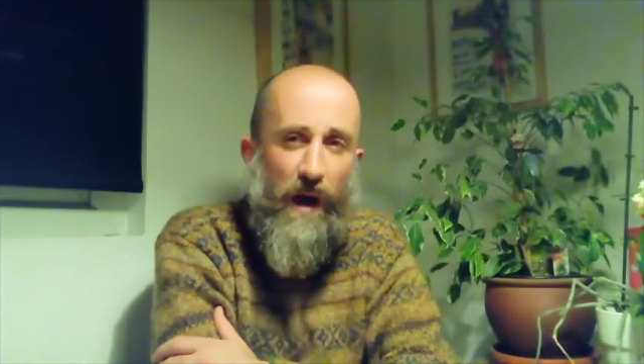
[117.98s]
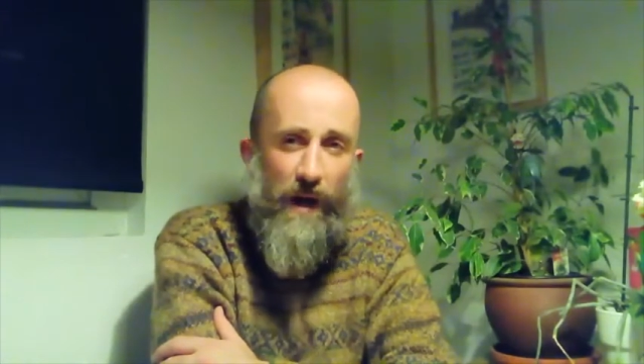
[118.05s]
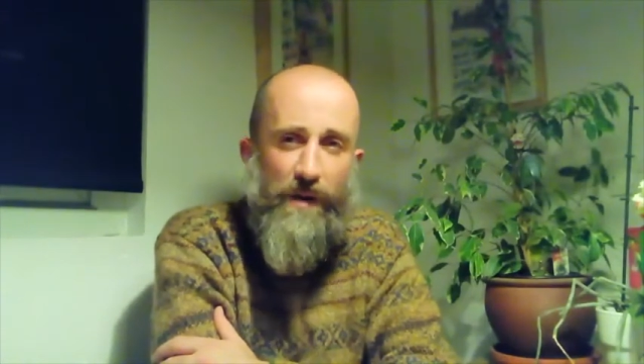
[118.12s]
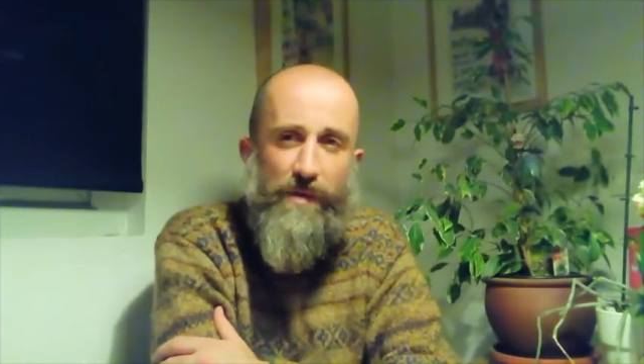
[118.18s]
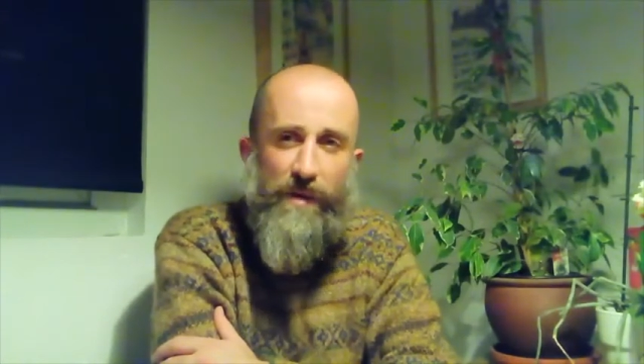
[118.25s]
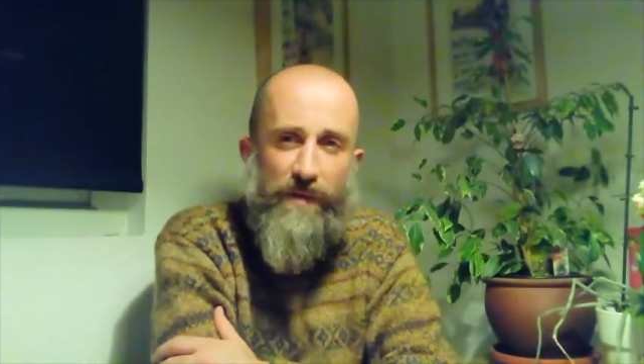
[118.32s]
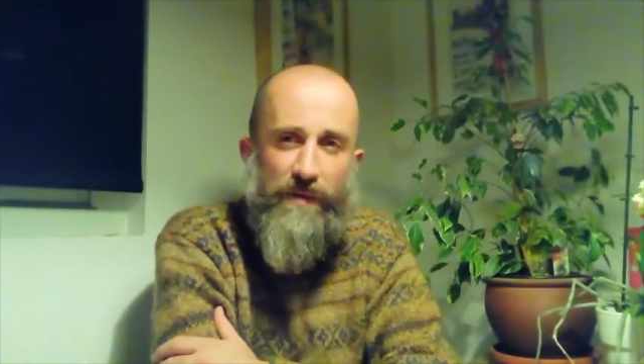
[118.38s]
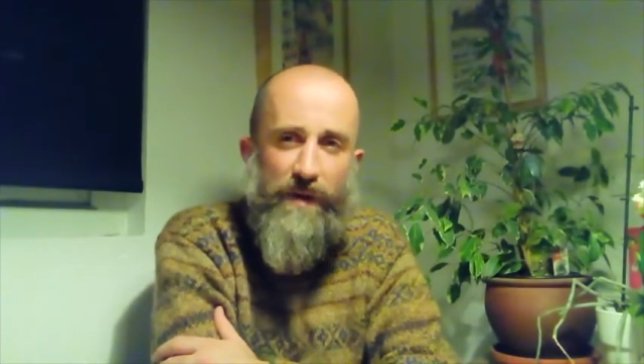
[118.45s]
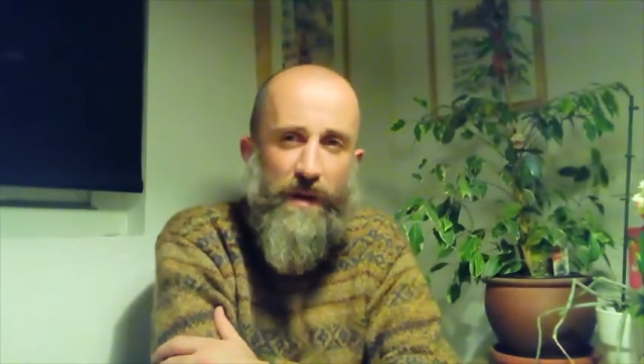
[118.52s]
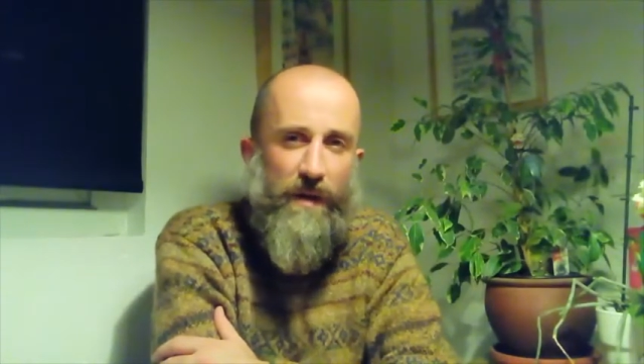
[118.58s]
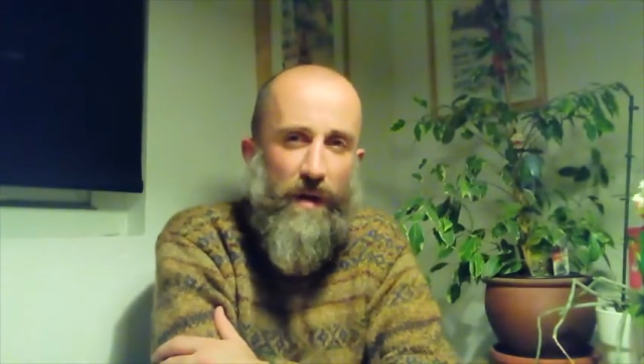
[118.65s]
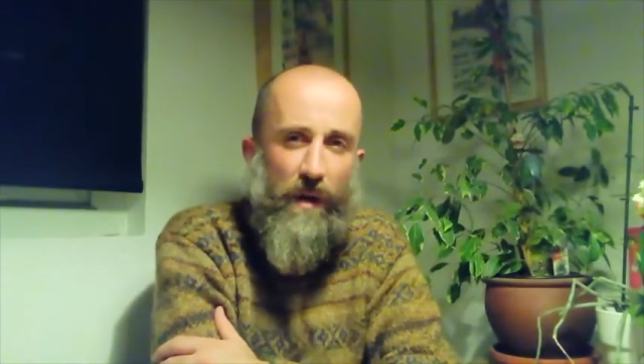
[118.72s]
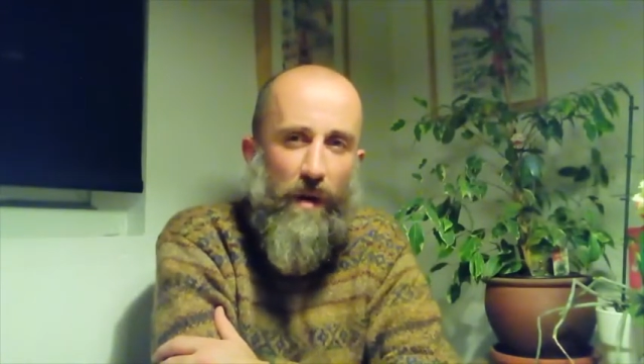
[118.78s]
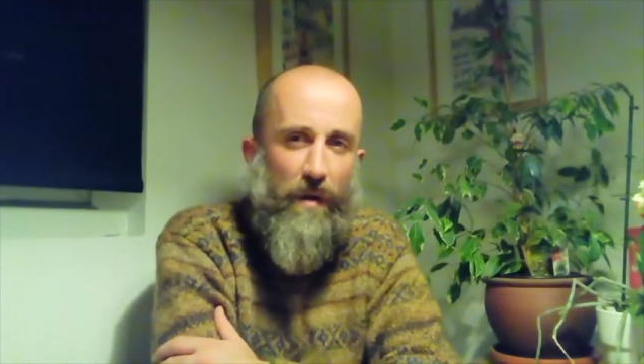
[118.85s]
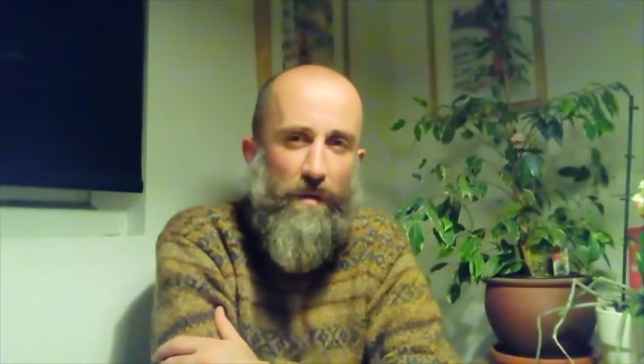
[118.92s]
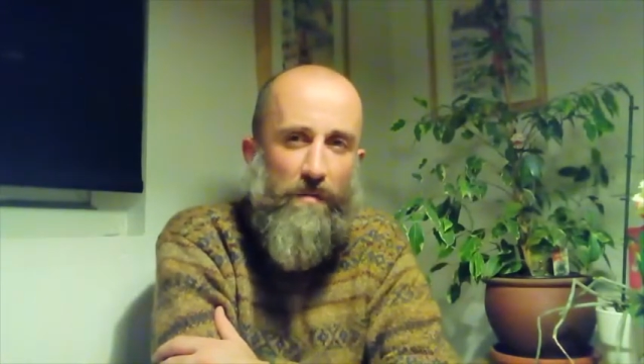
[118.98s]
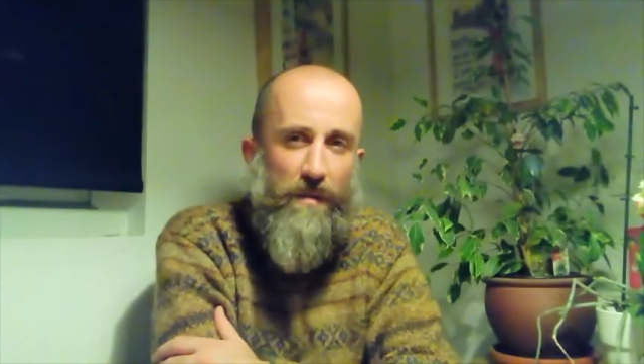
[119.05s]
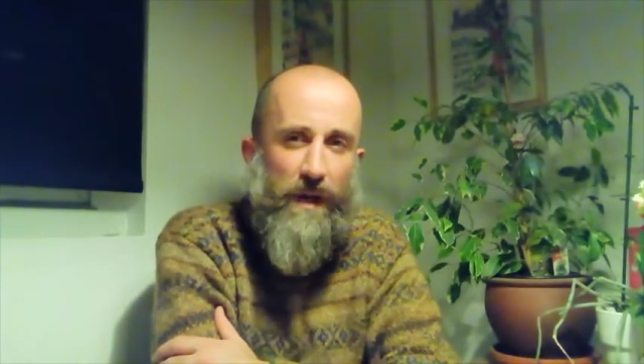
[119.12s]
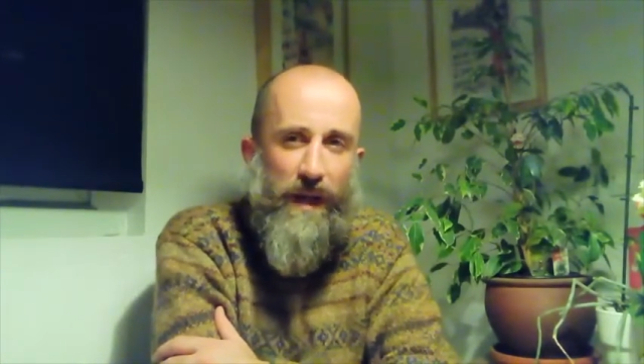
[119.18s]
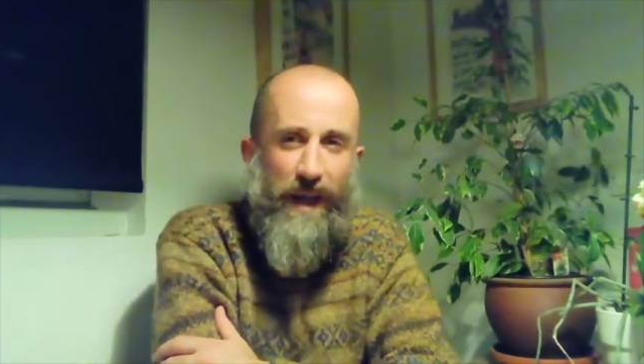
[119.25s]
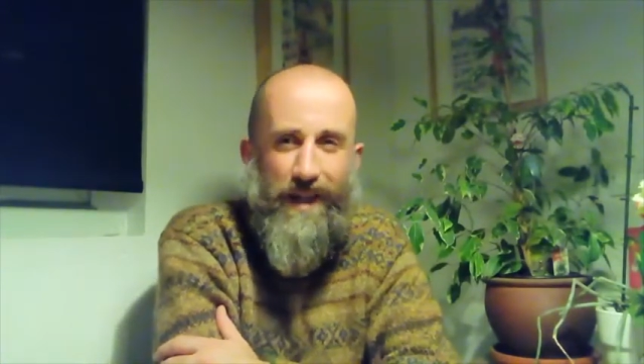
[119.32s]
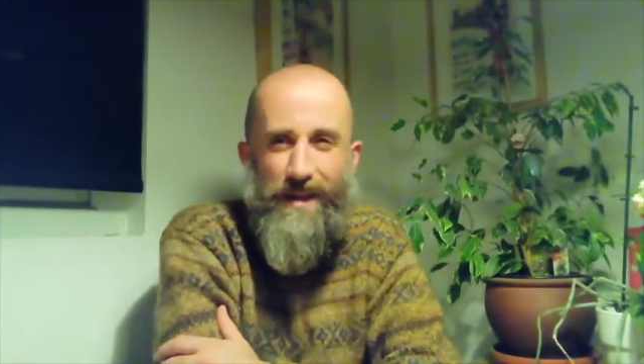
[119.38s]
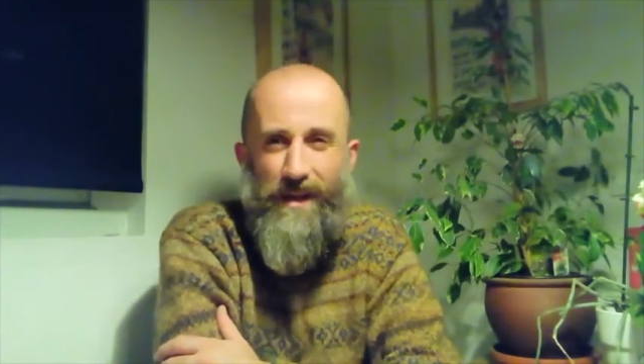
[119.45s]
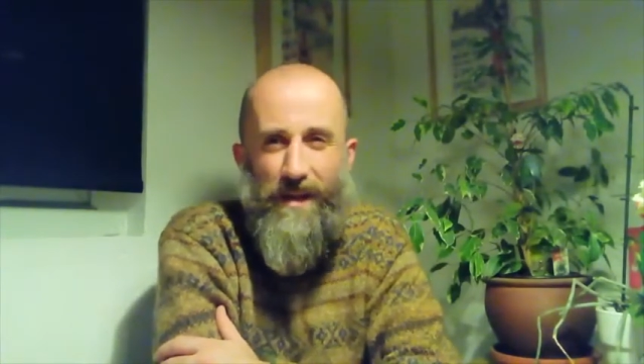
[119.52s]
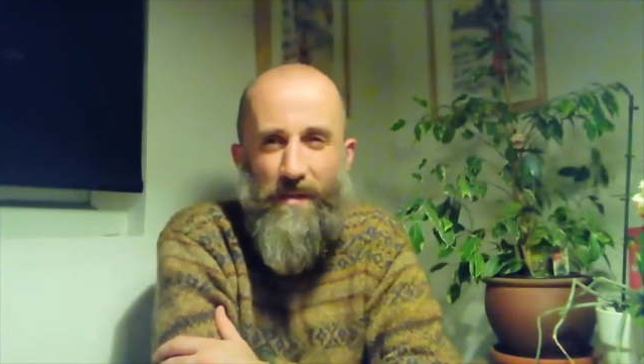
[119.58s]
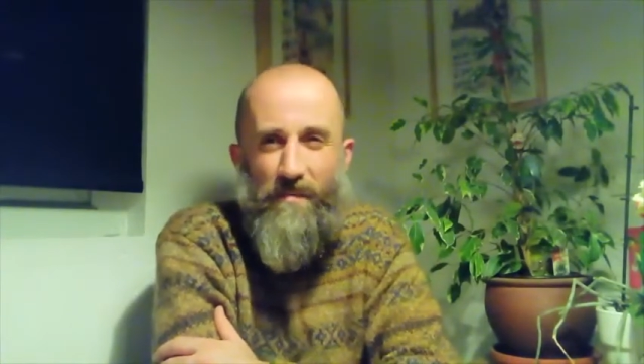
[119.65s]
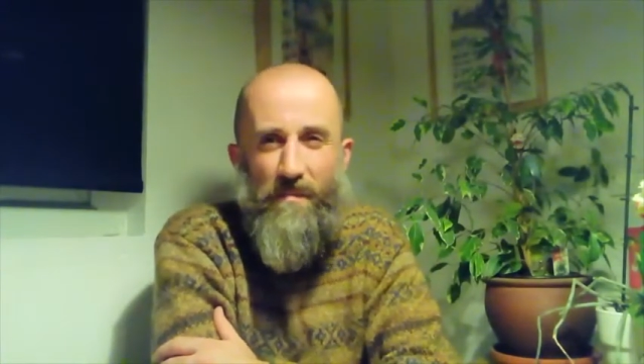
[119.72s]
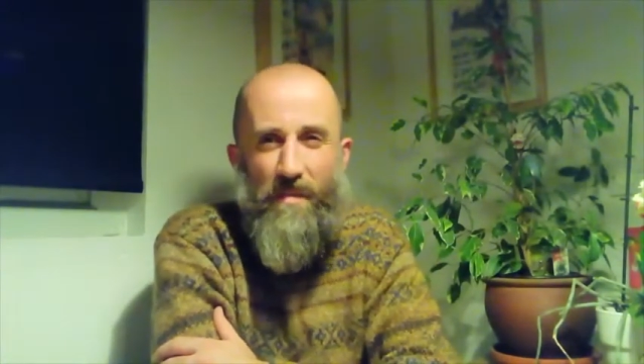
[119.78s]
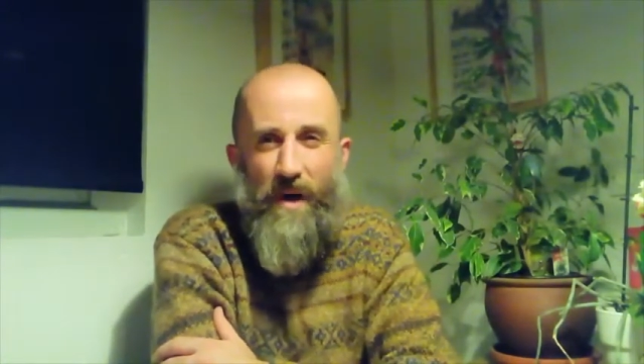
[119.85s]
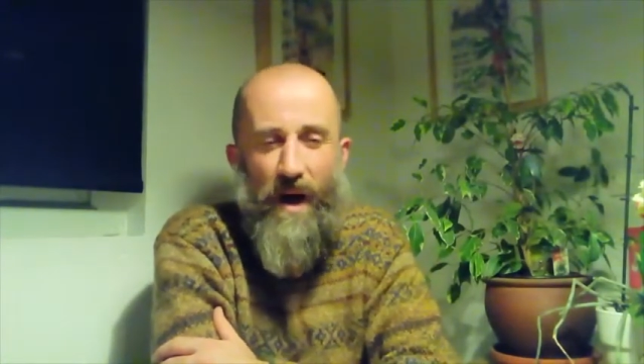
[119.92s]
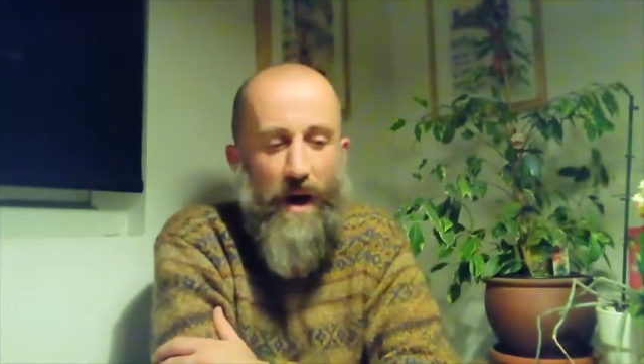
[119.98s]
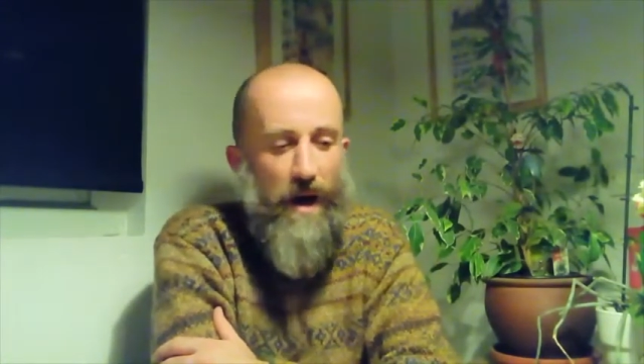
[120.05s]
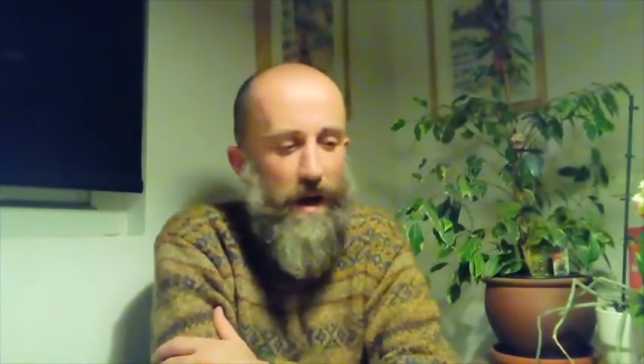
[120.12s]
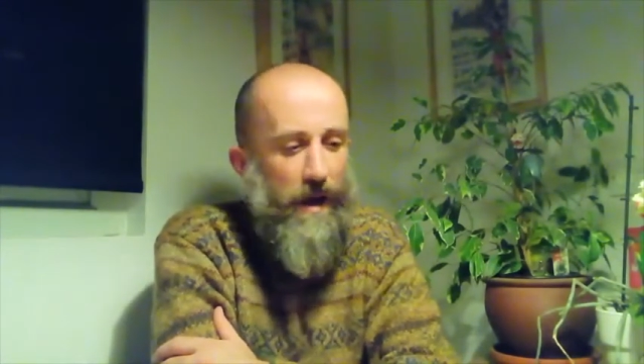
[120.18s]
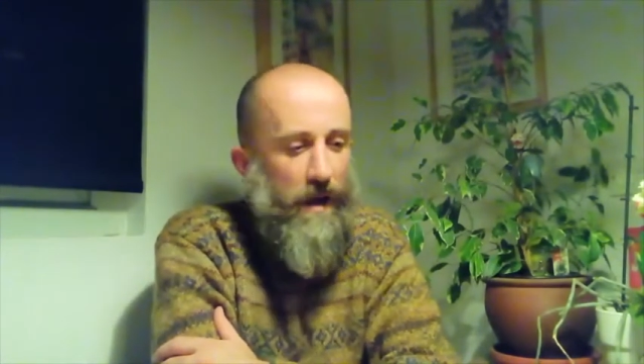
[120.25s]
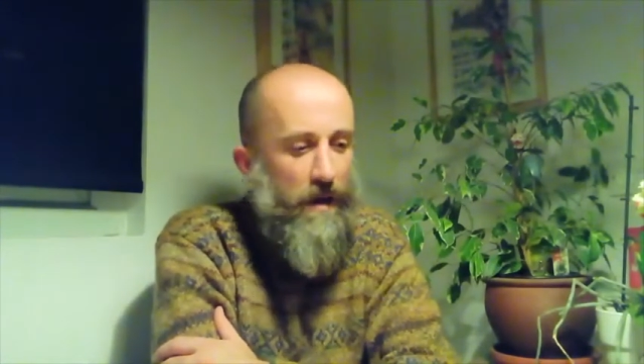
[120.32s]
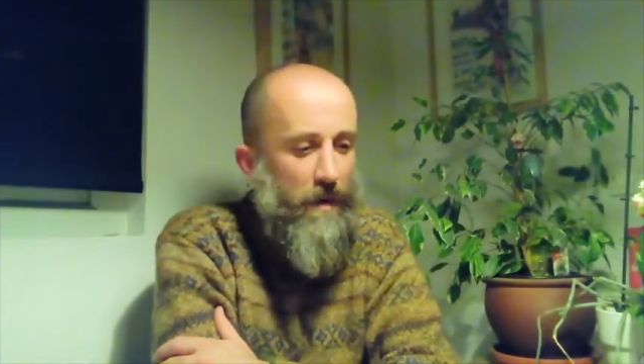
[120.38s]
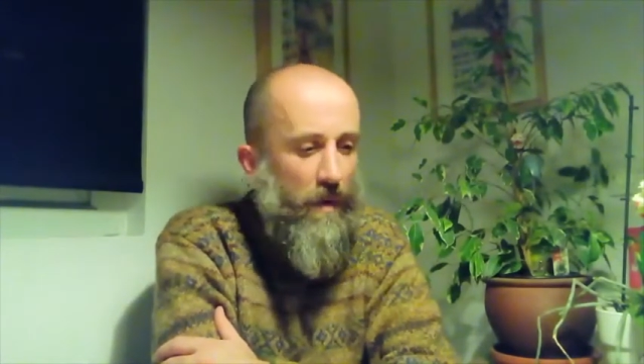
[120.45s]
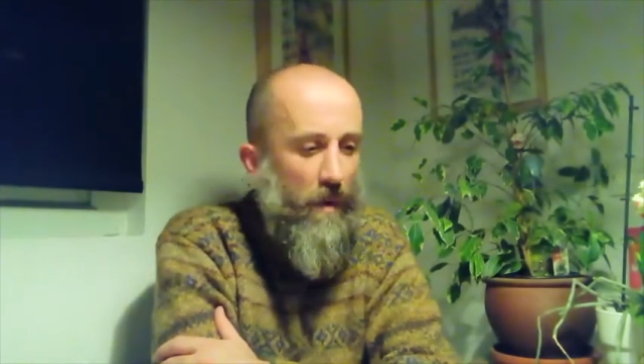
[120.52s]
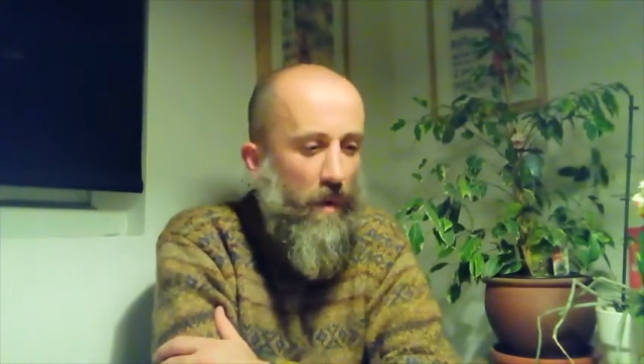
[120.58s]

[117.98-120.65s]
I drifted along, getting by,